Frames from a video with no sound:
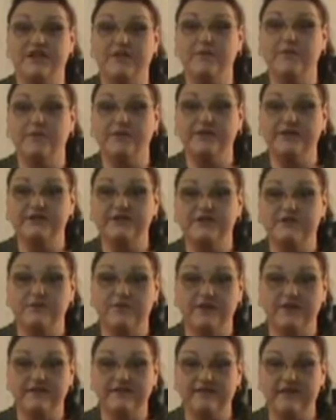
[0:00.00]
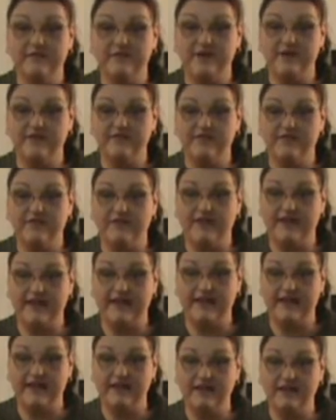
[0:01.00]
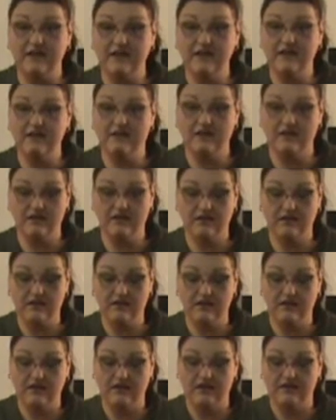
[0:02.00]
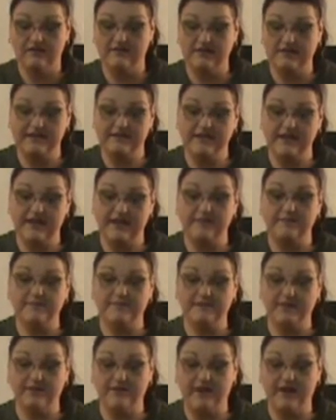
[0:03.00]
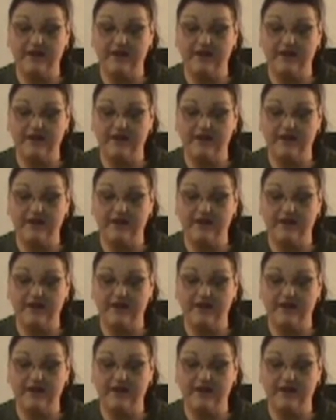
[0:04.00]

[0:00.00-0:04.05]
no moisture whatsoever in the chips. So